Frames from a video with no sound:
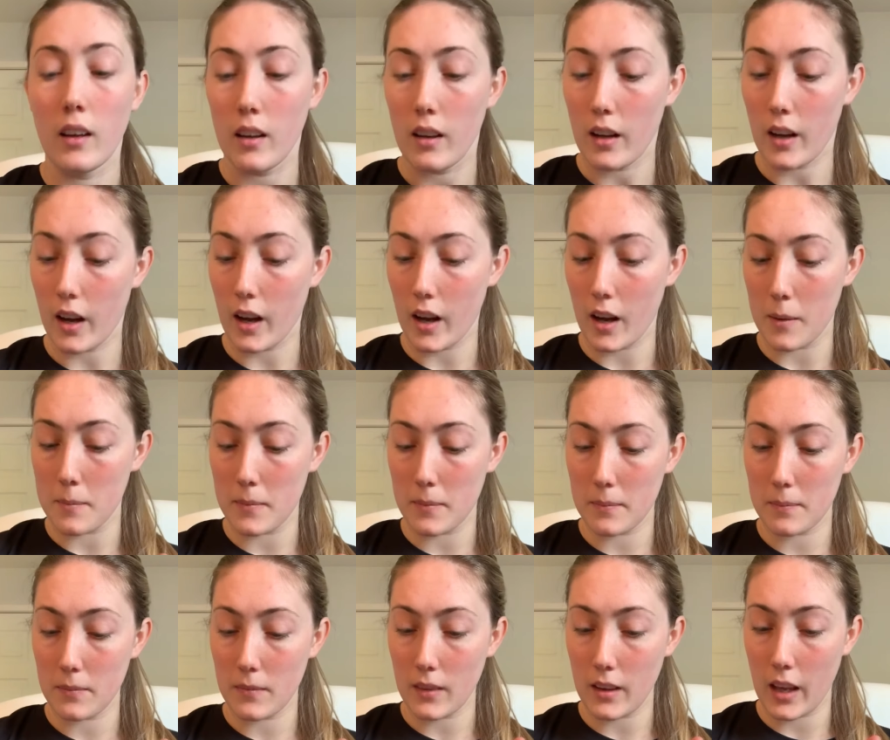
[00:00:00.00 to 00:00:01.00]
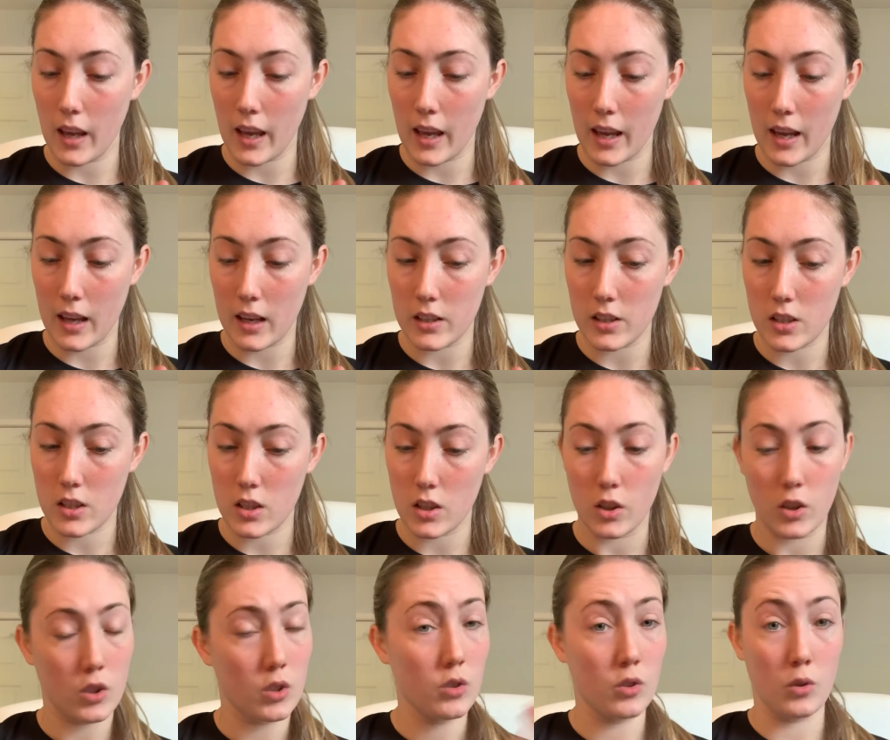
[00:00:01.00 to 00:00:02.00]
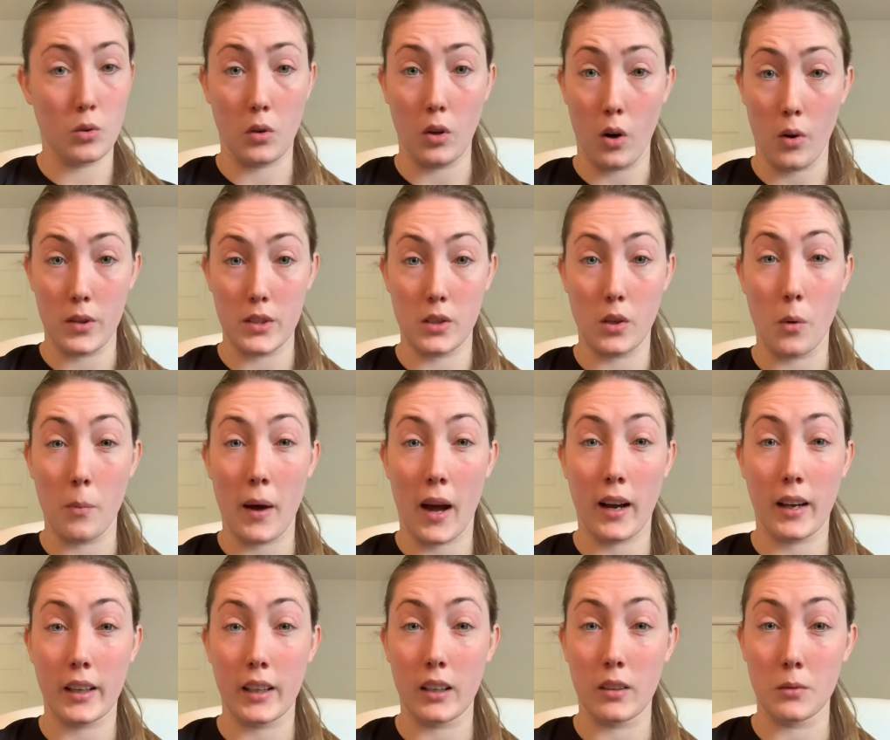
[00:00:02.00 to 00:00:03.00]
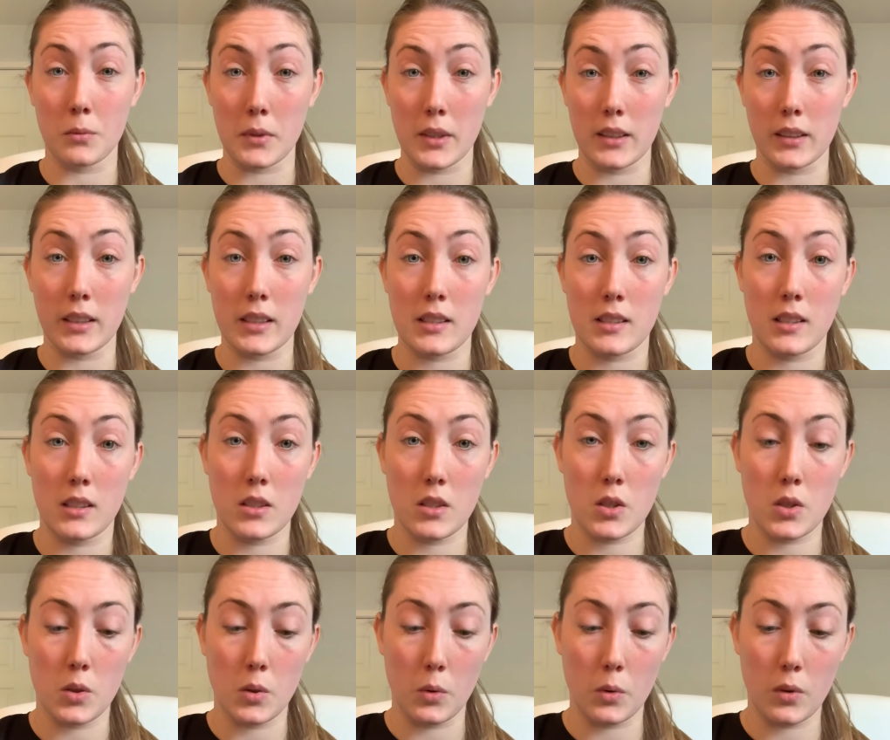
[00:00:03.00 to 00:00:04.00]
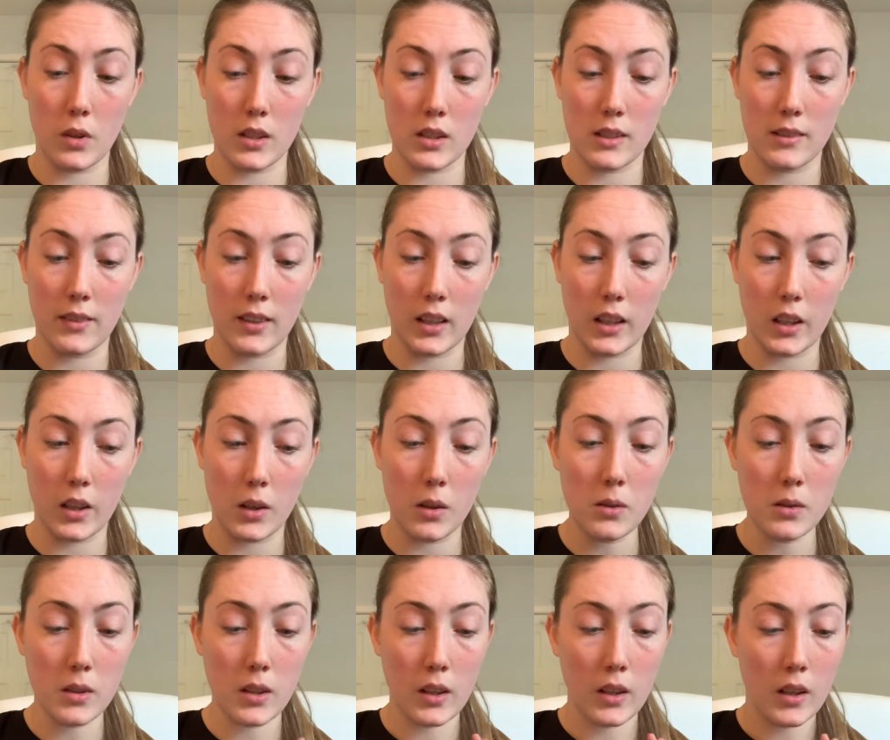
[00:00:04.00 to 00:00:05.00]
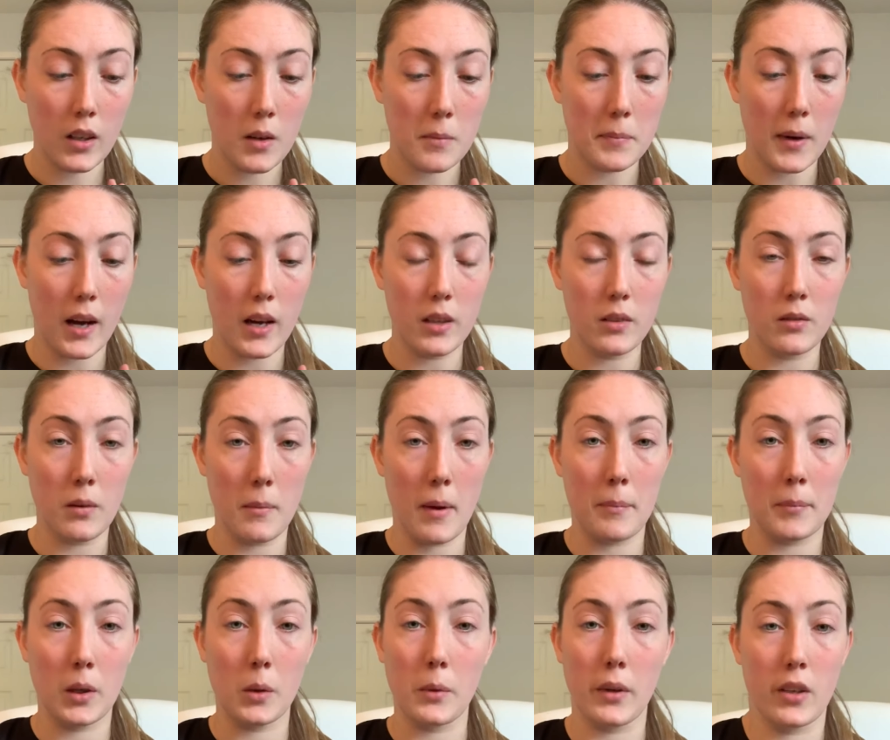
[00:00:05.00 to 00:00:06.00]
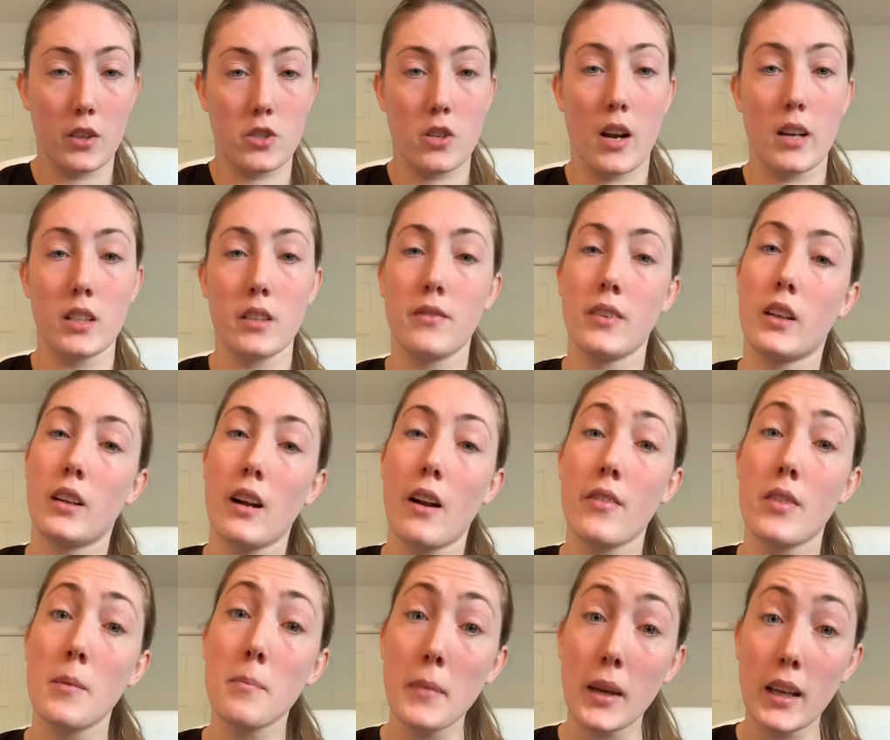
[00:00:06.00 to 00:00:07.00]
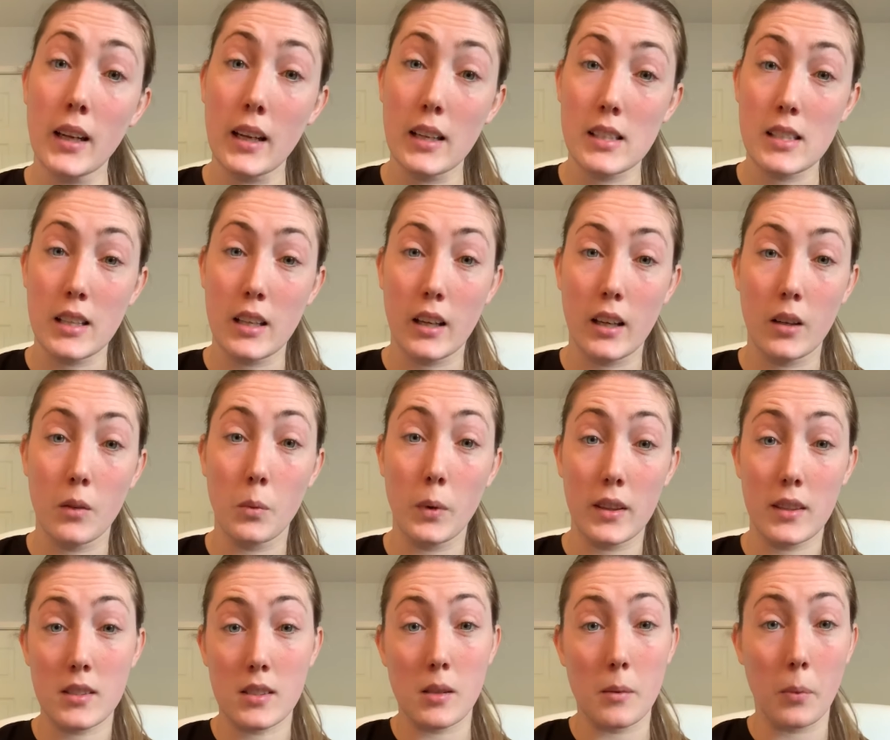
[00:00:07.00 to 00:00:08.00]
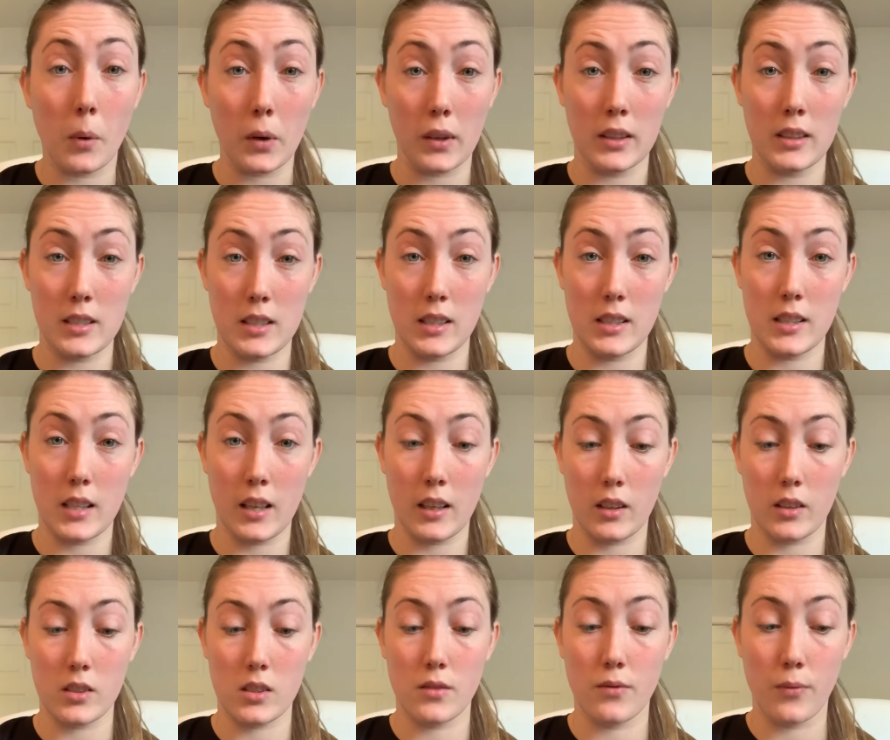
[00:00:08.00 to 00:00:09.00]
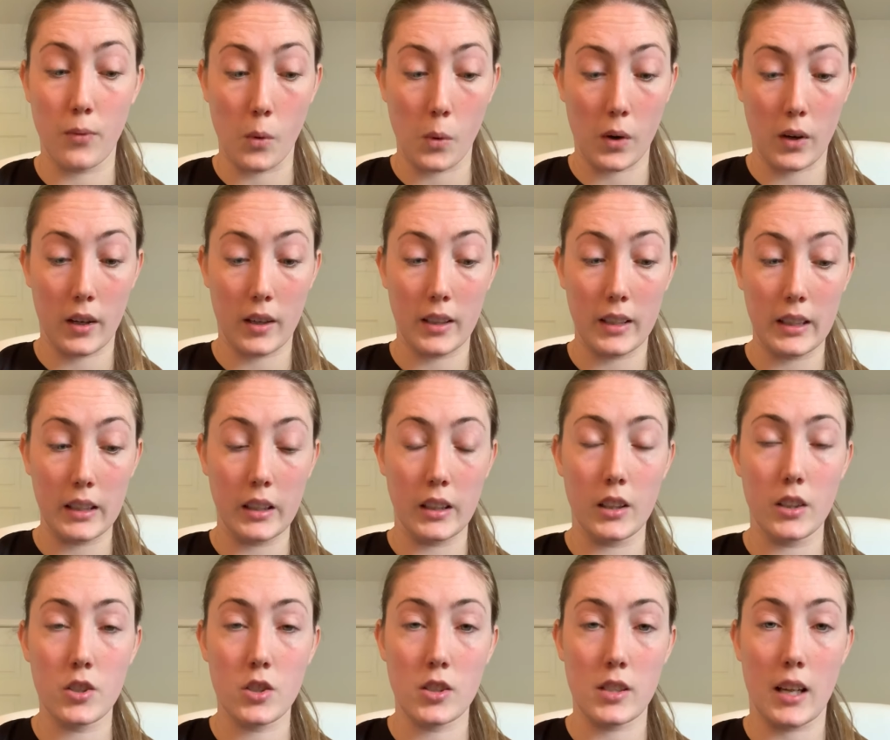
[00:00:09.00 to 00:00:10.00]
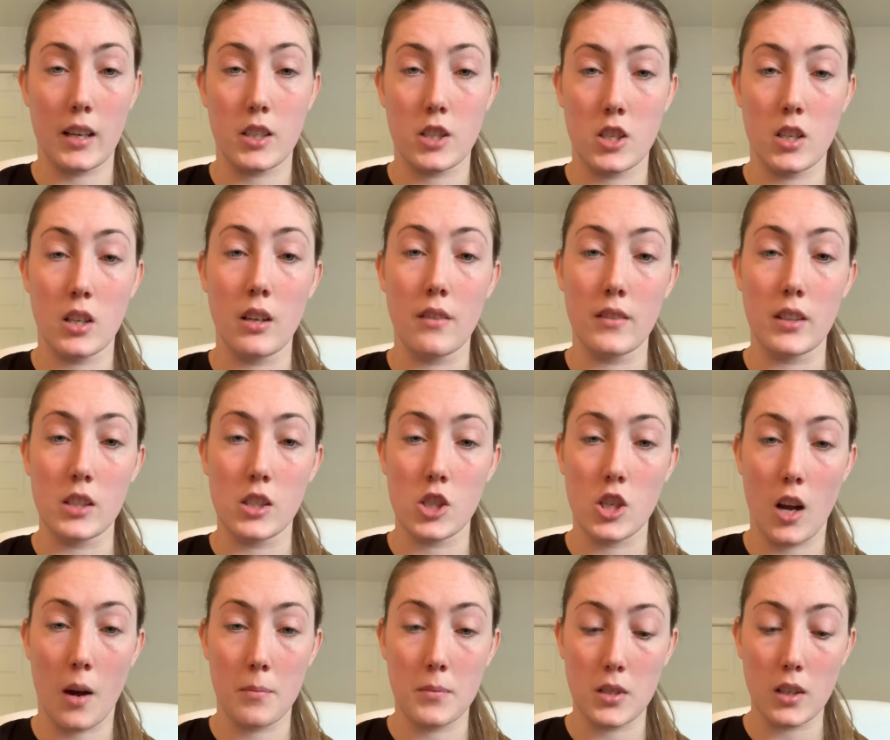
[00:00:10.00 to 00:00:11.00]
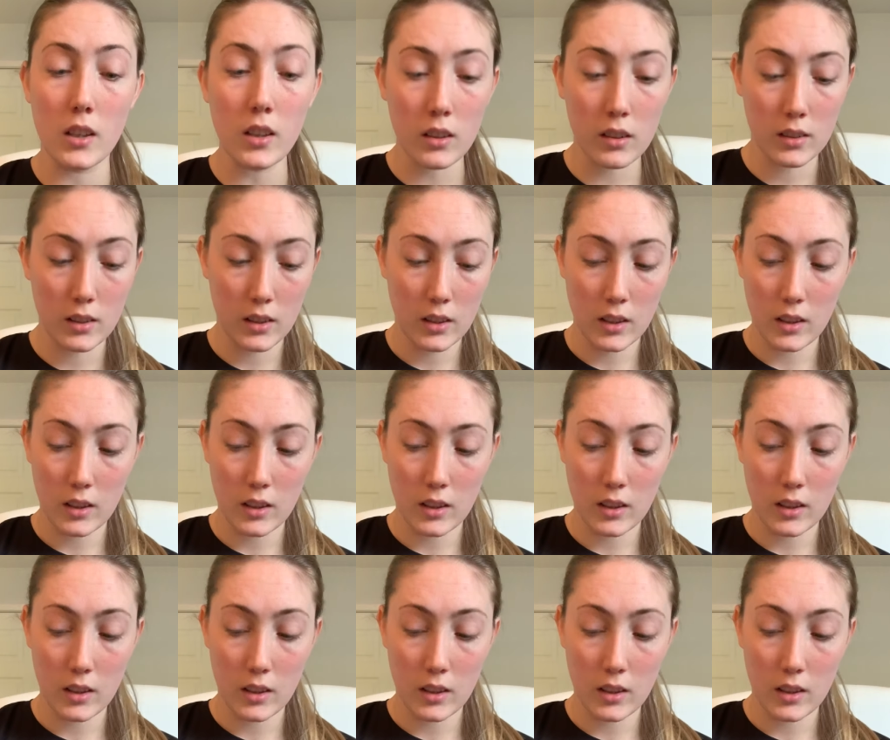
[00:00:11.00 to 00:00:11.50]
And you could always go back and re-listen to this video. But remember, we are trying to figure out the main idea with supporting details for each section of this chapter.